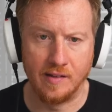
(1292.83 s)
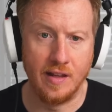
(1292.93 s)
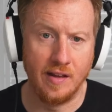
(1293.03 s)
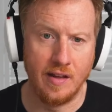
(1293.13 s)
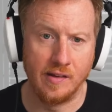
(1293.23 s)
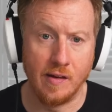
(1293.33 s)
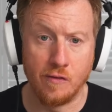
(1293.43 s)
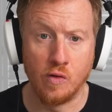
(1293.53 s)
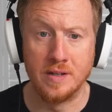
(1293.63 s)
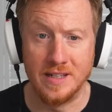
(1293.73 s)
is a
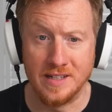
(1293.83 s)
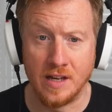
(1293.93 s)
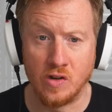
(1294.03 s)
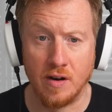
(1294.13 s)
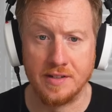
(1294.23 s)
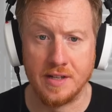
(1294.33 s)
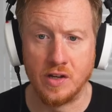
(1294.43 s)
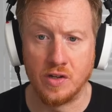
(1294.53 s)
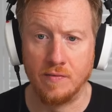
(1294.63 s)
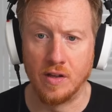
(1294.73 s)
form of
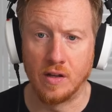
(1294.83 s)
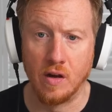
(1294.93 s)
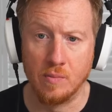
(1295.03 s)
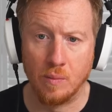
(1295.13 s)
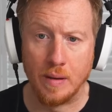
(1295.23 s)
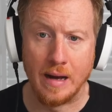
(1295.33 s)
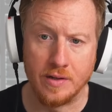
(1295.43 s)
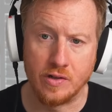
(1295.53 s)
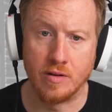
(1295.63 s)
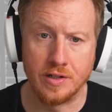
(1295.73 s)
decentralization of the global power
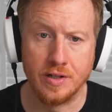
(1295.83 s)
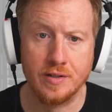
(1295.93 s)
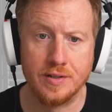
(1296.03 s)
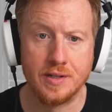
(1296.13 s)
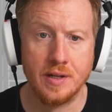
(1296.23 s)
structures.